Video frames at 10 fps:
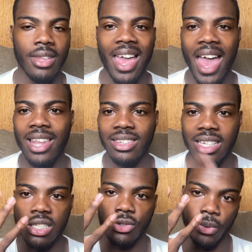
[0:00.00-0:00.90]
at
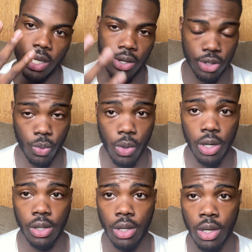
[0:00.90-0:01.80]
least three years of
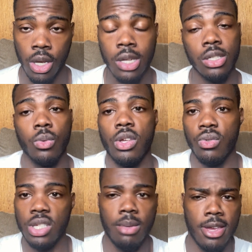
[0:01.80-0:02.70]
work. So when you
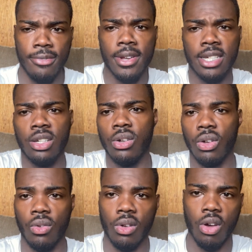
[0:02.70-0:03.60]
see me flex on the
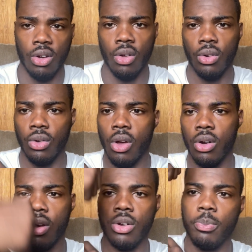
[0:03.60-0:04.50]
on the, on
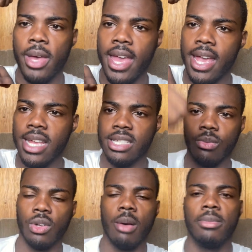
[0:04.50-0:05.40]
the, on the, page,
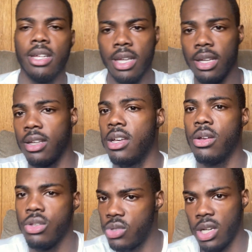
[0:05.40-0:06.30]
and when I'm looking
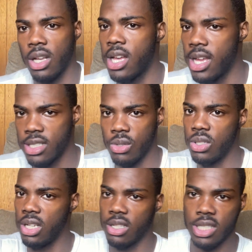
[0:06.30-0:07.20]
good, you see the cuts, you
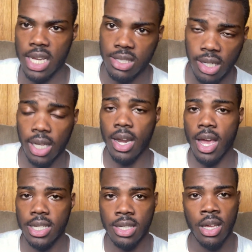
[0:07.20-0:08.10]
see the chest looking
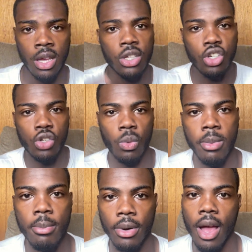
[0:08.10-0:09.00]
nice. Just
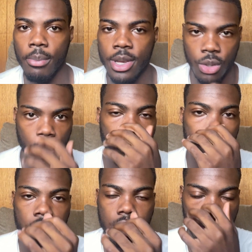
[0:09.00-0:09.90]
remember, I've been doing
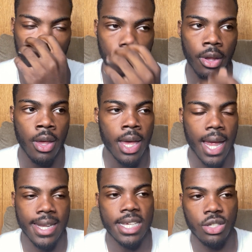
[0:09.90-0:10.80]
push up for
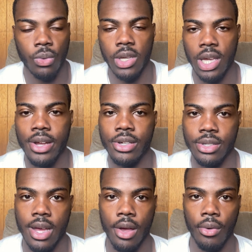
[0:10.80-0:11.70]
at least three years
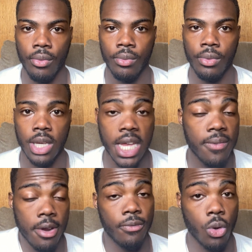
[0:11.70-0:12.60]
now.
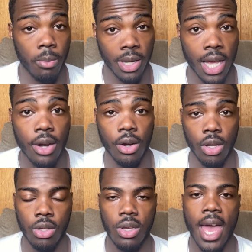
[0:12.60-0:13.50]
Even if you're a beginner,
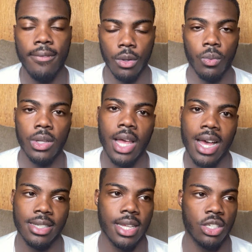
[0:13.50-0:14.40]
you have to
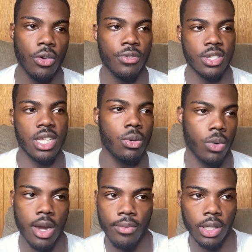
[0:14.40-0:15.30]
realize that your physique
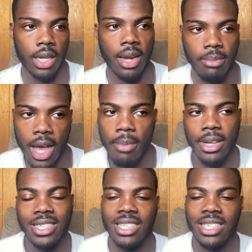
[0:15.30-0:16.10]
would never look like mine because